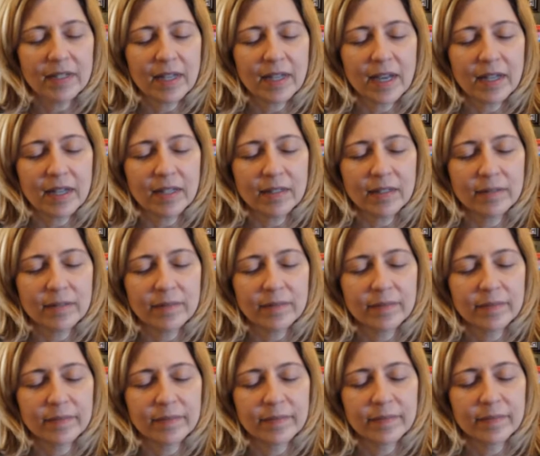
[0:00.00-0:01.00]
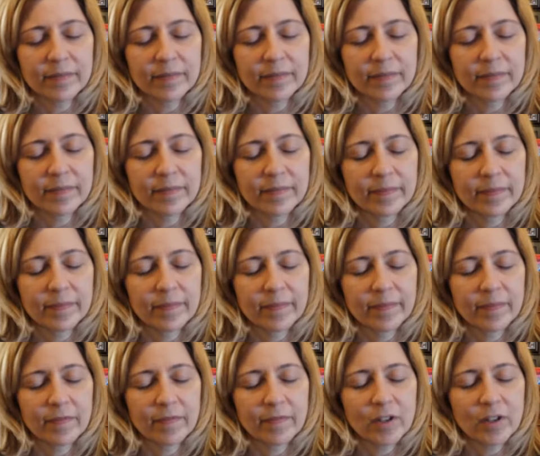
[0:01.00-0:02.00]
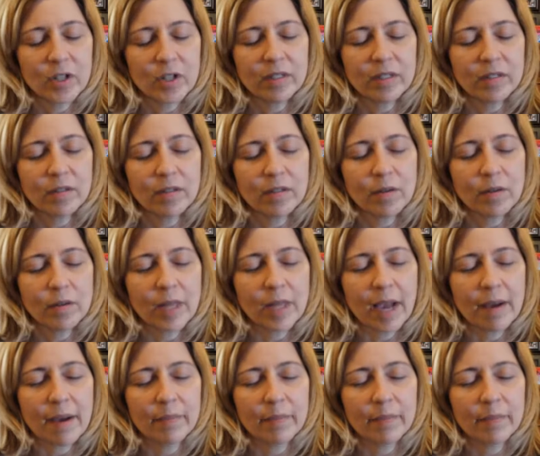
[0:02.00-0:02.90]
and daddy. Fall into their lap.